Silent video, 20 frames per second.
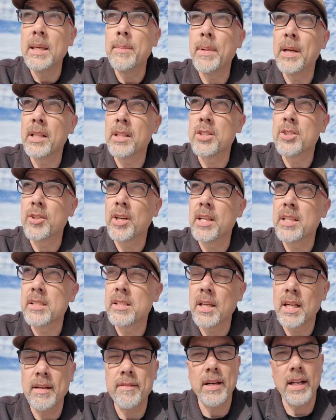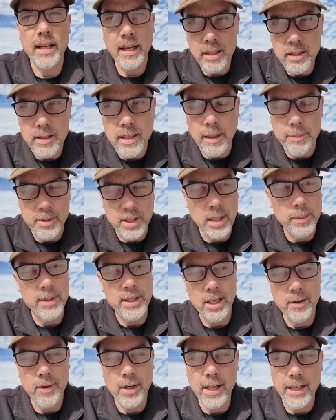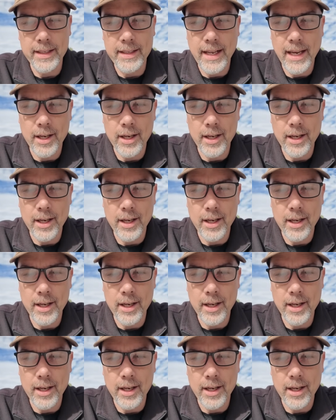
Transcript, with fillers: email address. And I've got a helicopter coming overhead